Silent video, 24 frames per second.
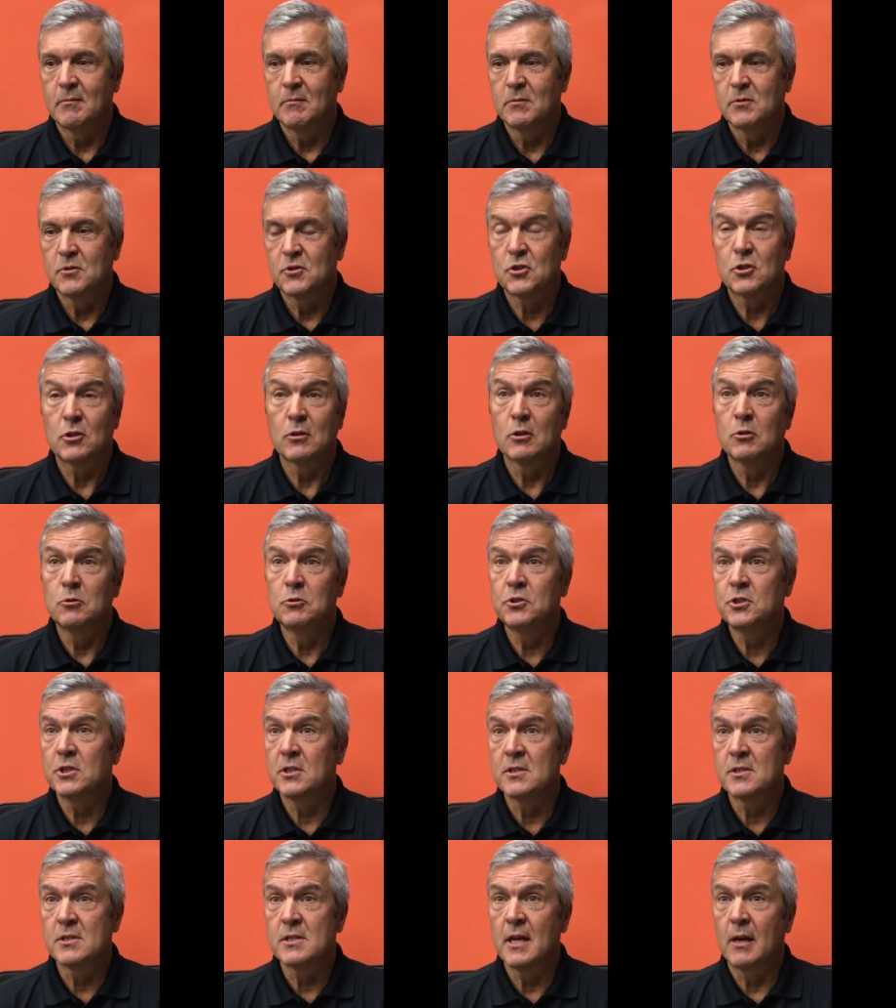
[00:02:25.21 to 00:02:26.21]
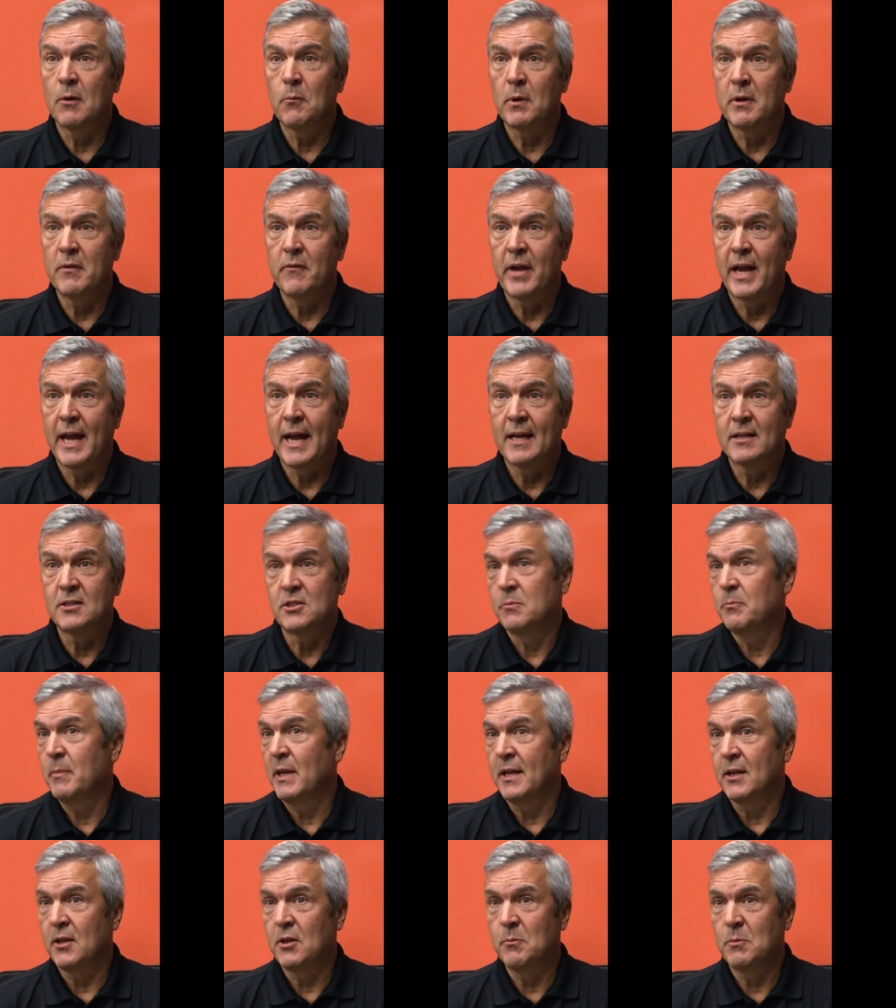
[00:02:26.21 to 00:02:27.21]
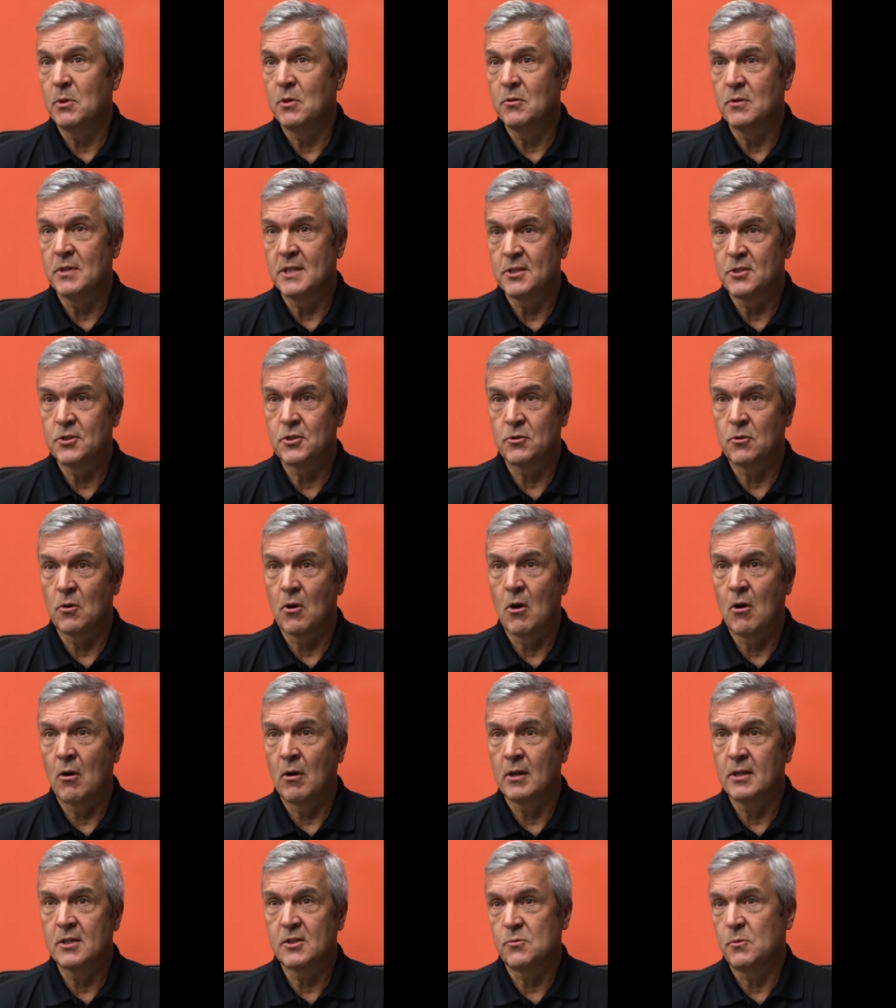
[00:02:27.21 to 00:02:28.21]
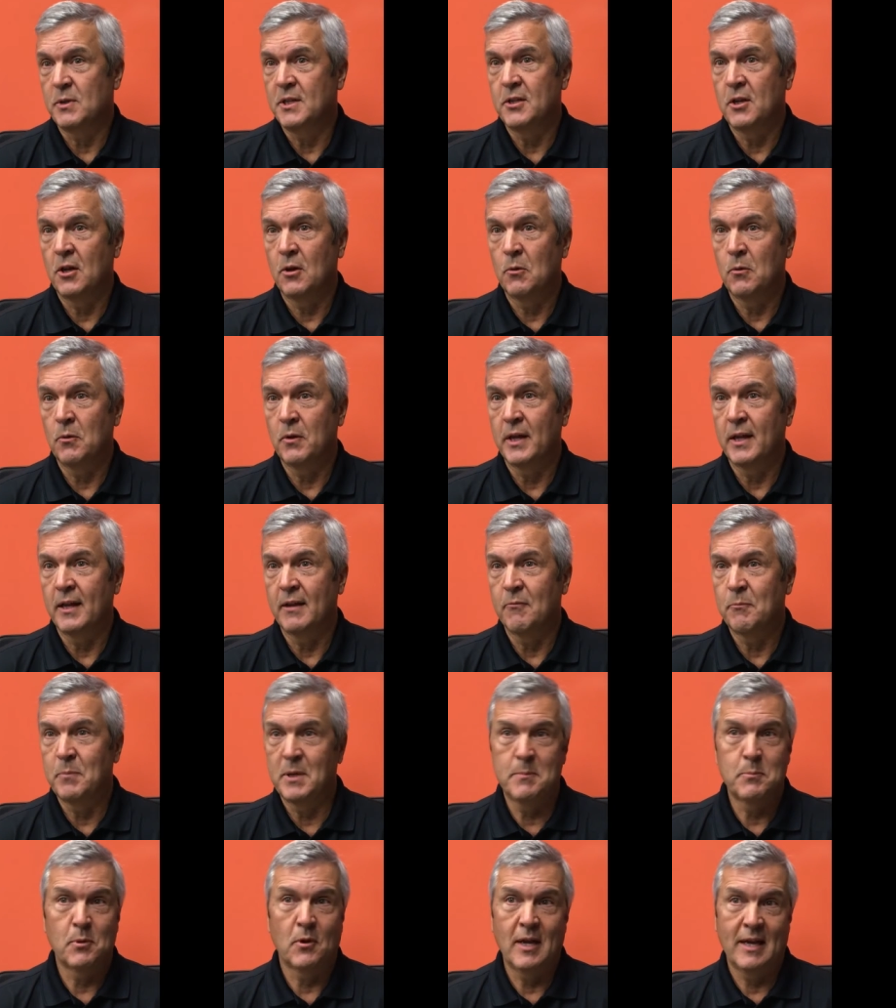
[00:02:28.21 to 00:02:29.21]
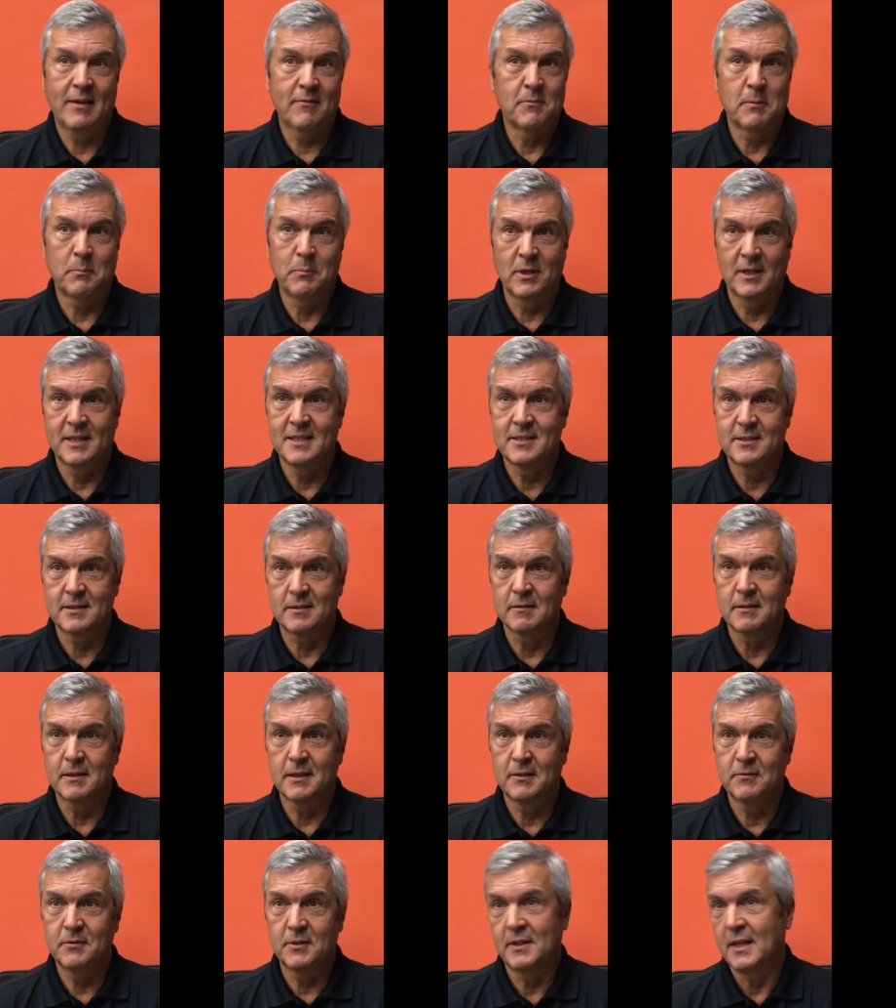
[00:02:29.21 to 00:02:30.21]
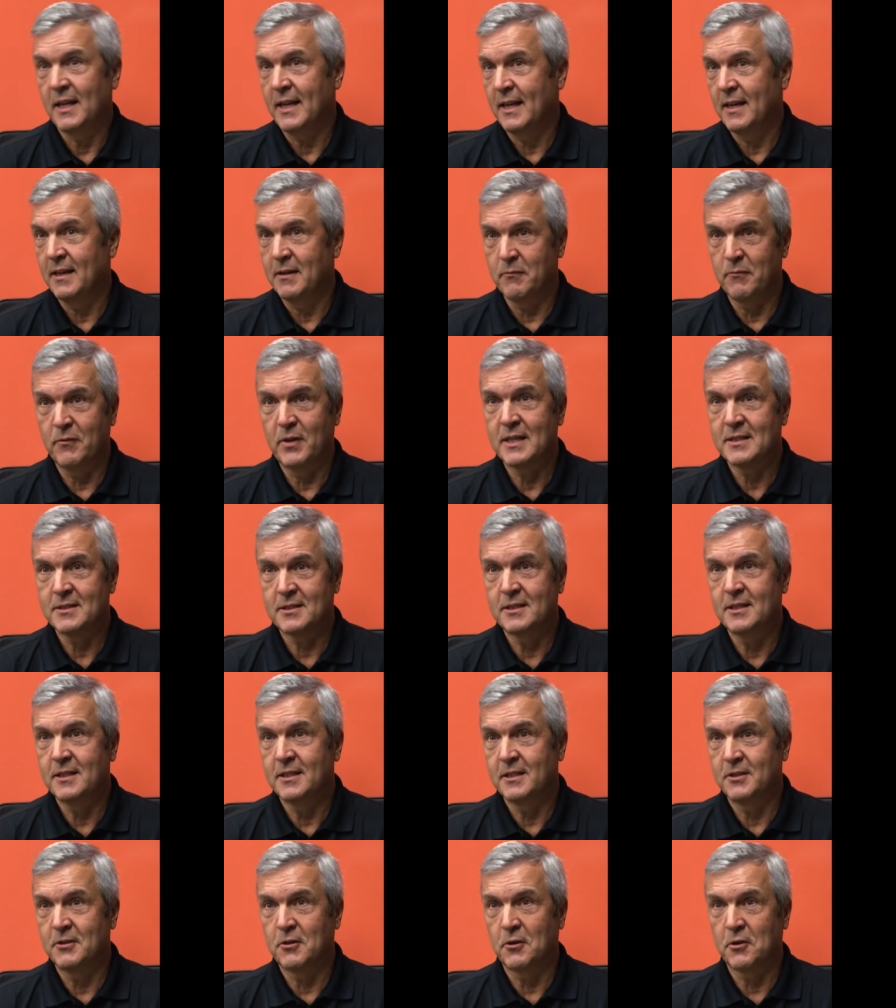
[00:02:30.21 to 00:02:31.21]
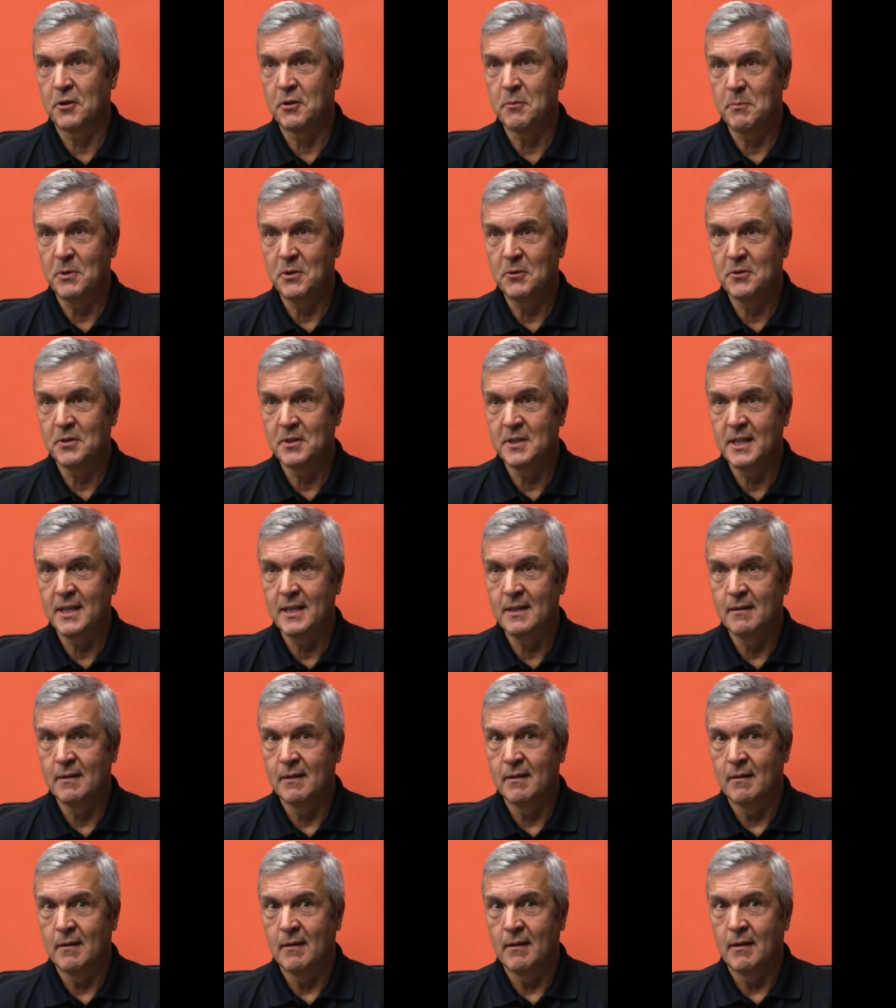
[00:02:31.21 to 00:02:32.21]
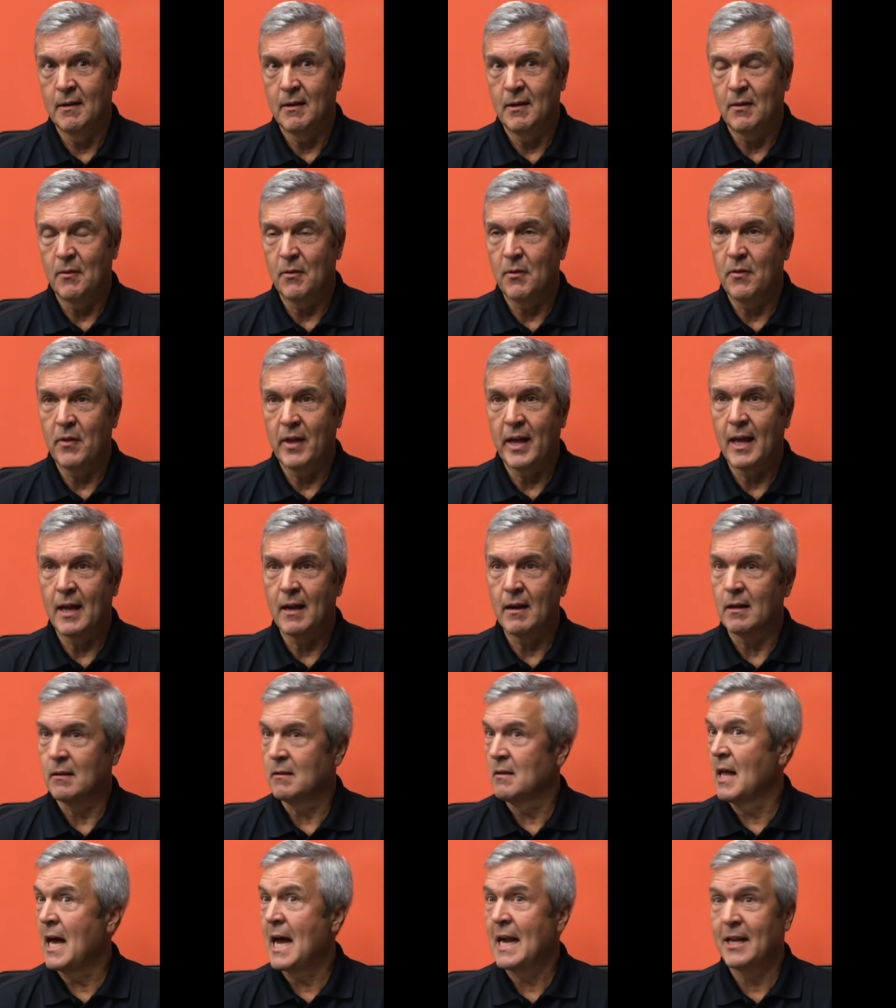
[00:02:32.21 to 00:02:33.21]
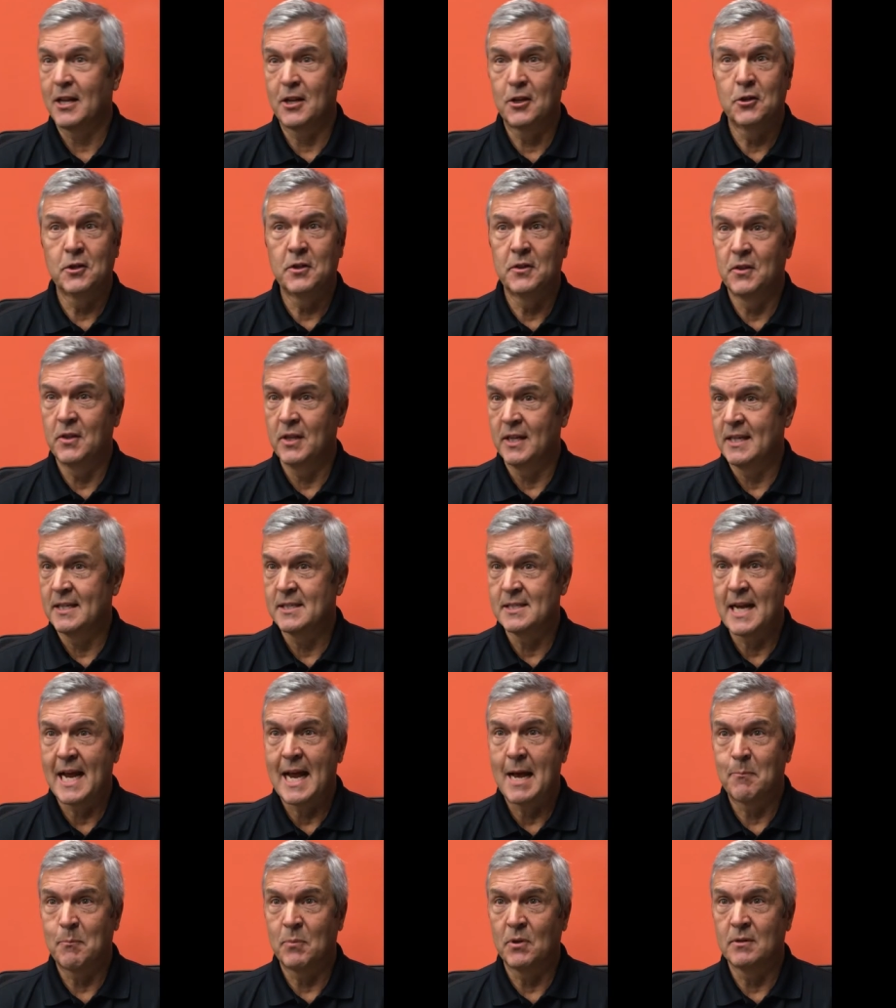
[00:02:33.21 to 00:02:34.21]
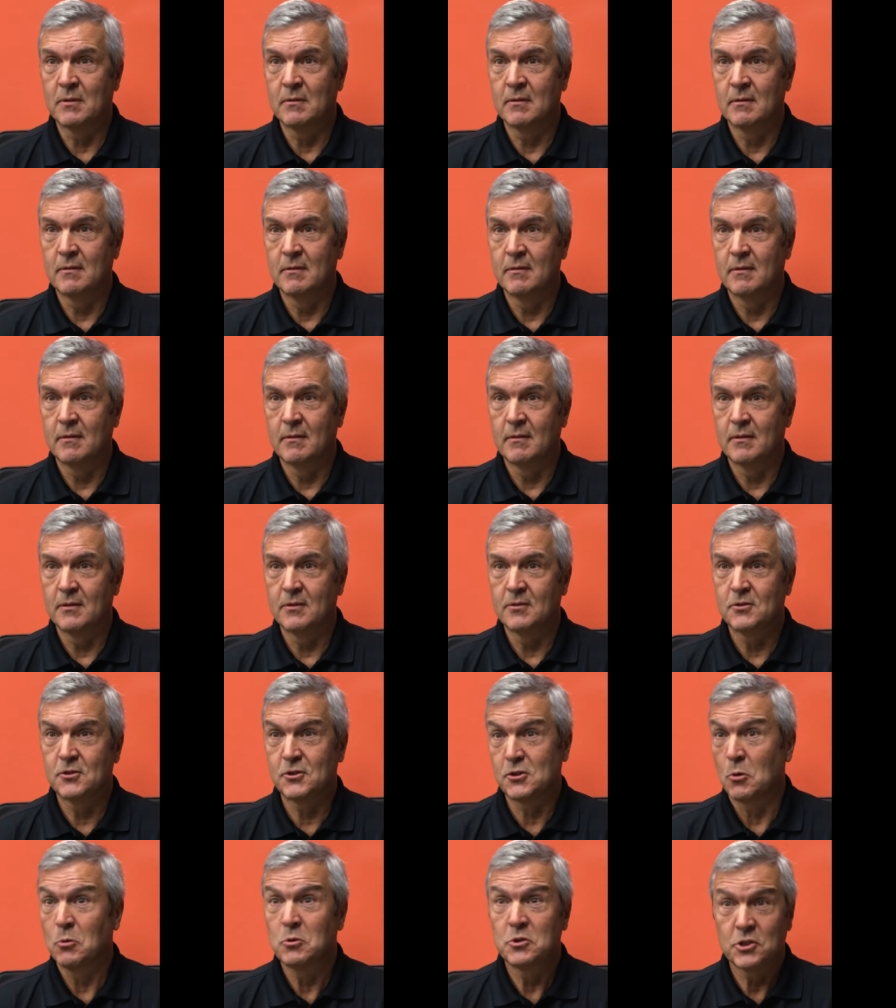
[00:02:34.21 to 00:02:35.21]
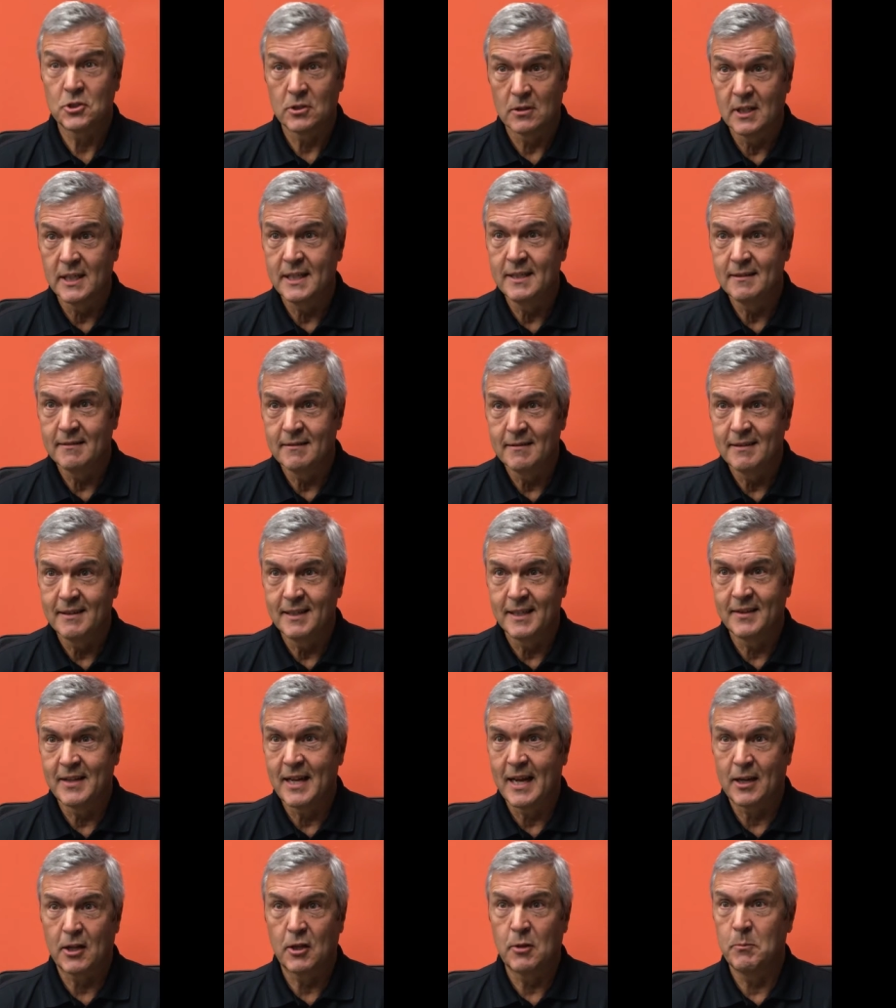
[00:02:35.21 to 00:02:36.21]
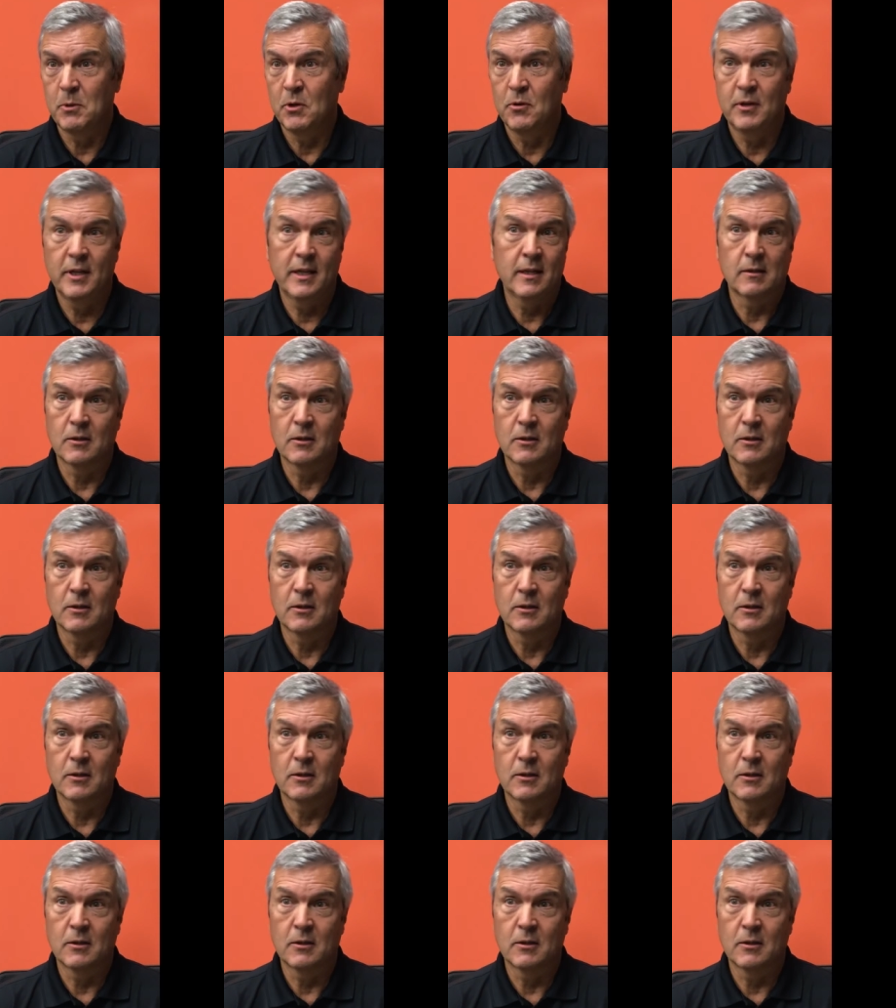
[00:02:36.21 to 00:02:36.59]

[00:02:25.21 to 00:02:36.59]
solutions that we've had to make communities strong, because we know that if people have a place to live and they get invested in their community, that a lot of good things happen socially in that community.